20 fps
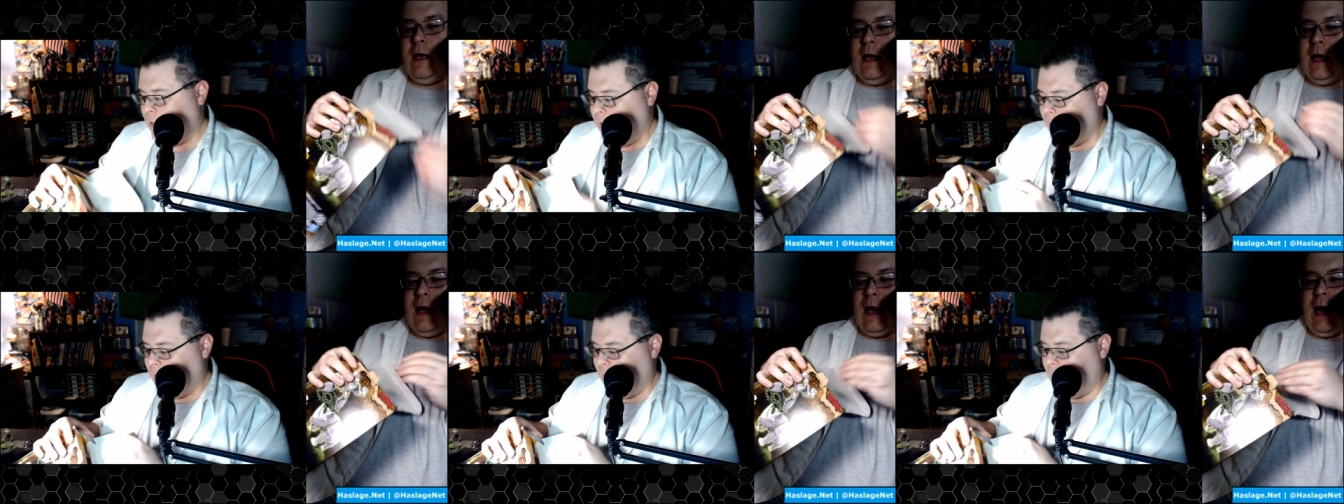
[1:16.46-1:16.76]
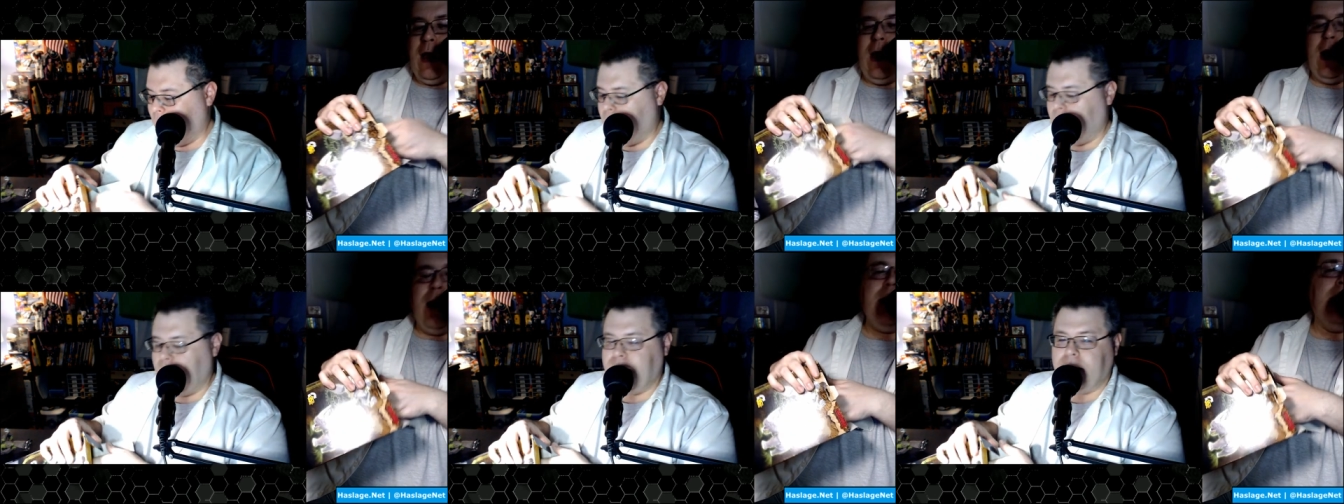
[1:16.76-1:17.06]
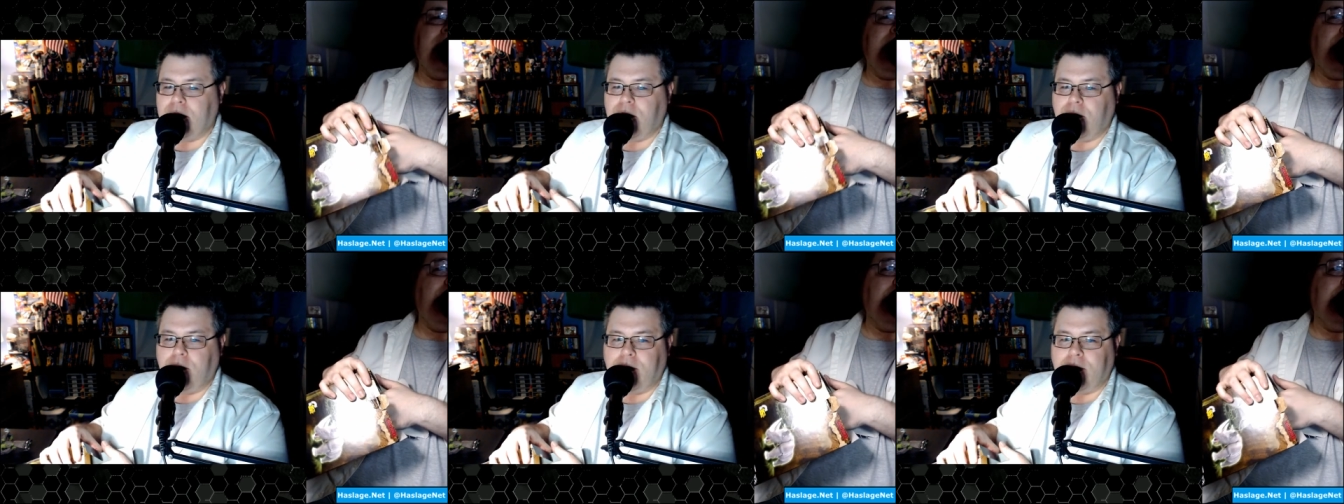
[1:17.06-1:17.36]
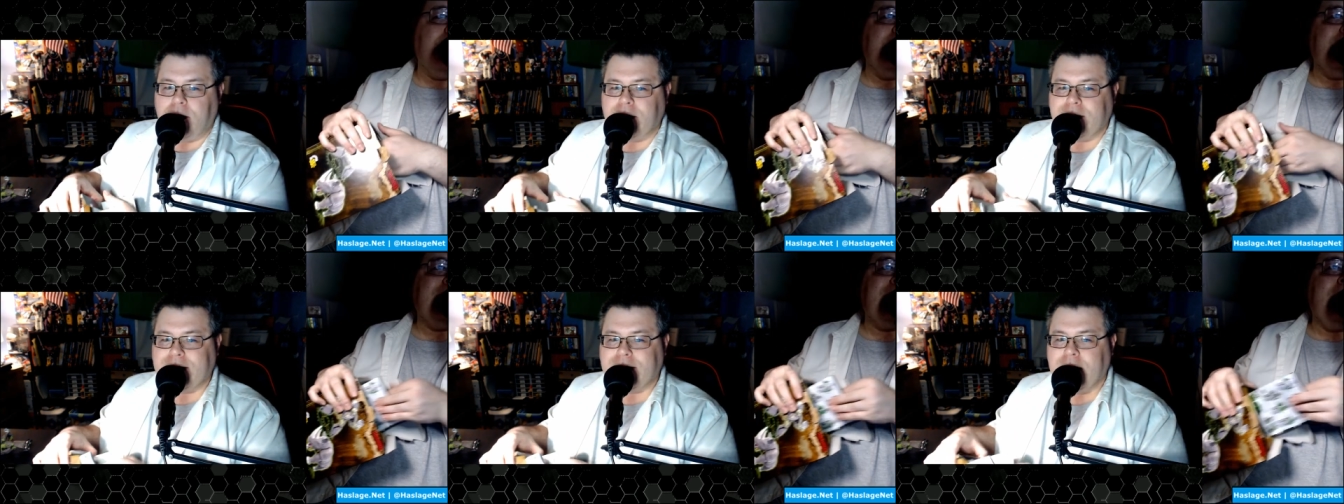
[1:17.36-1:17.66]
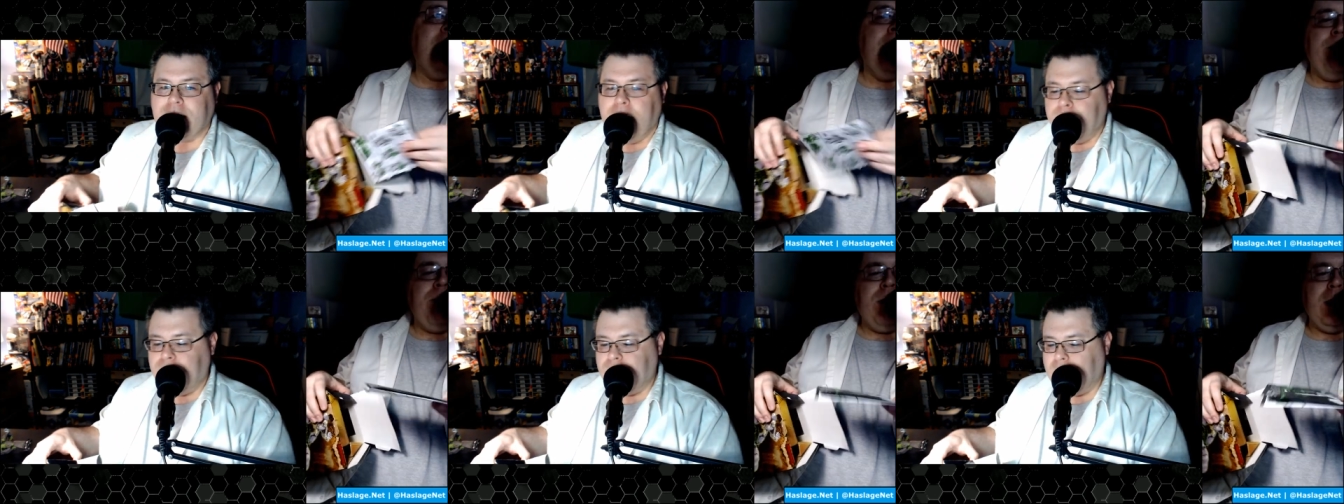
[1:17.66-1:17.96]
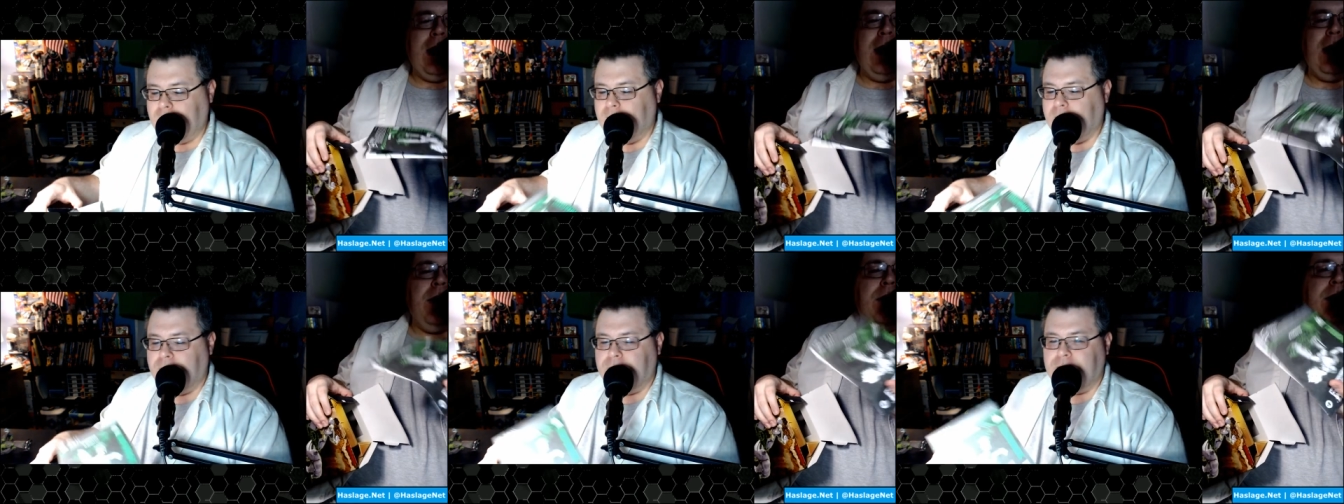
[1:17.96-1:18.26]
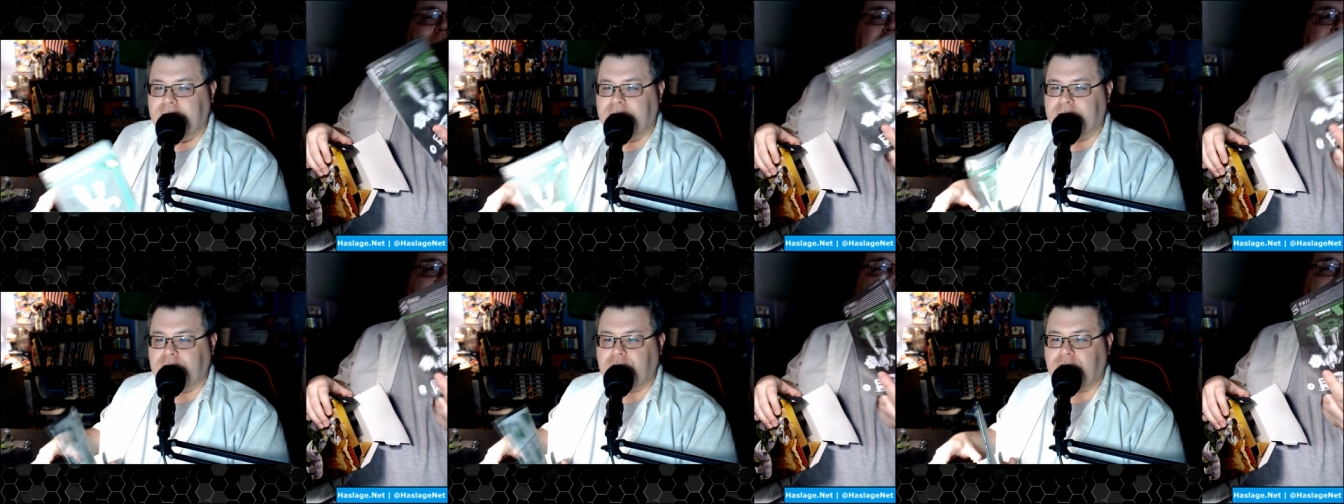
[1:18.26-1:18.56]
And then of course the
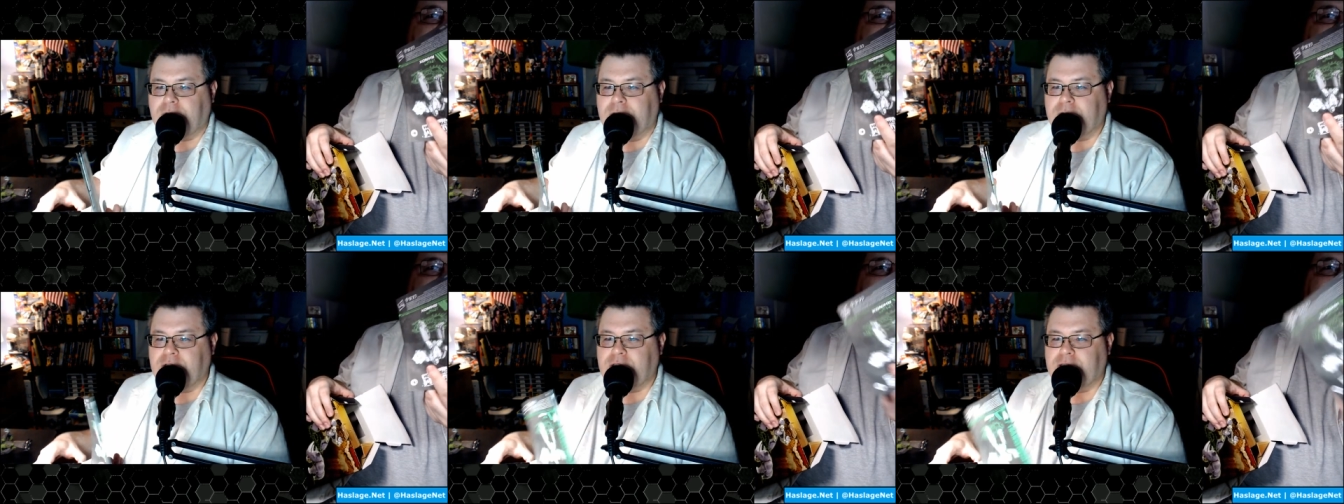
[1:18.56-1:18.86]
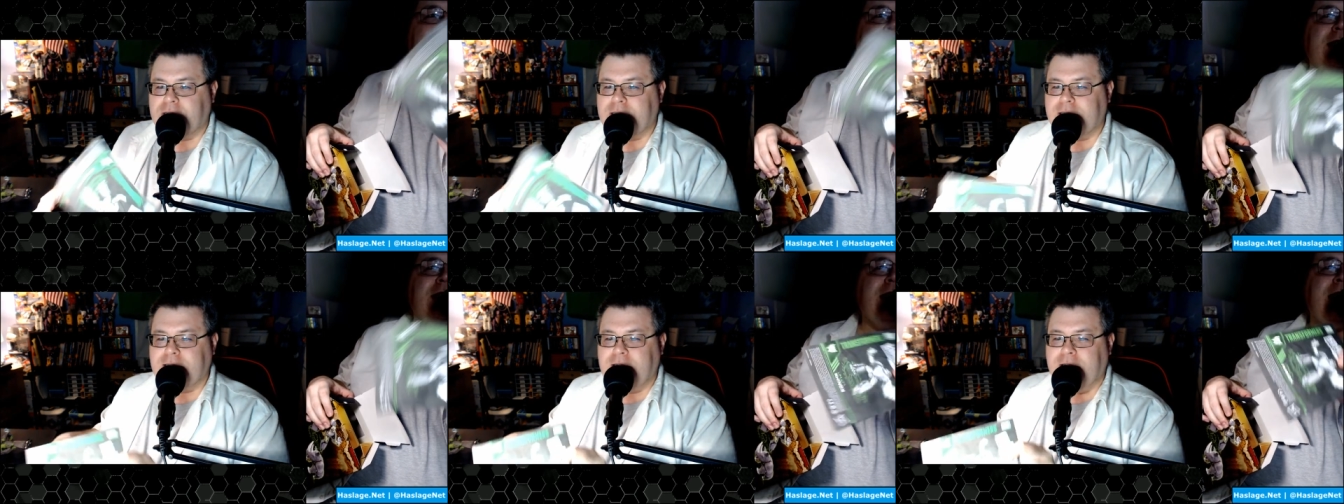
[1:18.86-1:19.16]
instructions.